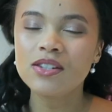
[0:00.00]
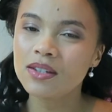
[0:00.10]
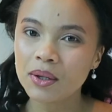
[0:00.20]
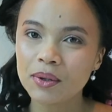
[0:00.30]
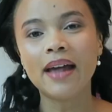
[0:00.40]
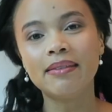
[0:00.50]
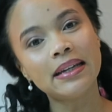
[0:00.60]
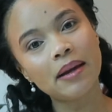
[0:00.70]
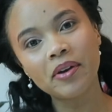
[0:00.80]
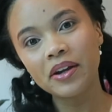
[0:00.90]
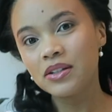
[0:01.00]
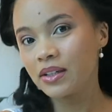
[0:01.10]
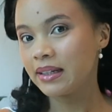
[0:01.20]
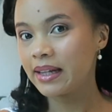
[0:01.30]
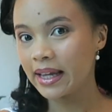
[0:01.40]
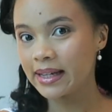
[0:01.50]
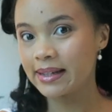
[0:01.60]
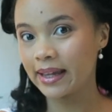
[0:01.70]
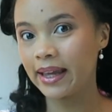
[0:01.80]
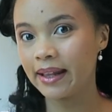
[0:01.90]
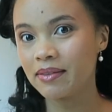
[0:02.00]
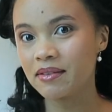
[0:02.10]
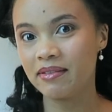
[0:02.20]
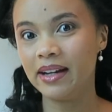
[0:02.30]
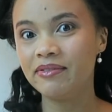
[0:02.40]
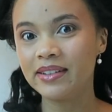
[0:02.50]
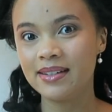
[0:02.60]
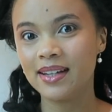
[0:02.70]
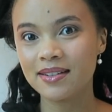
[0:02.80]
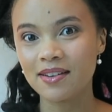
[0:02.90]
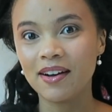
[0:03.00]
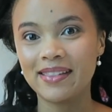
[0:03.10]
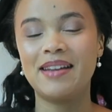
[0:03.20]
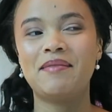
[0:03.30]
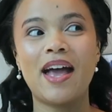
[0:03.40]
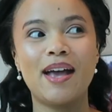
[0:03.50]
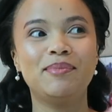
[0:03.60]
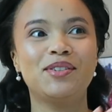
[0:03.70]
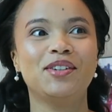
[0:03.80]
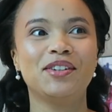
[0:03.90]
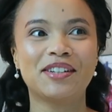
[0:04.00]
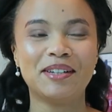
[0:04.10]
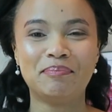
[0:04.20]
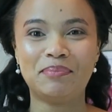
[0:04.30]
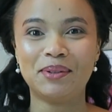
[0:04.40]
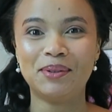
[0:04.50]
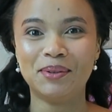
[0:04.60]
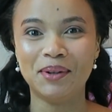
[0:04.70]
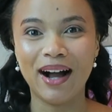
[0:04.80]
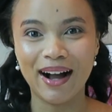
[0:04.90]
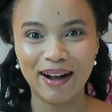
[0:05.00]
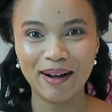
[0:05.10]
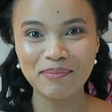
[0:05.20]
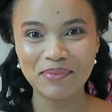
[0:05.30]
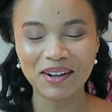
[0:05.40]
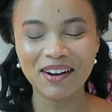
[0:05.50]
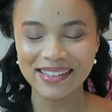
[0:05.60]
So I think I'm going to link in the relevant TikTok that absolutely blew up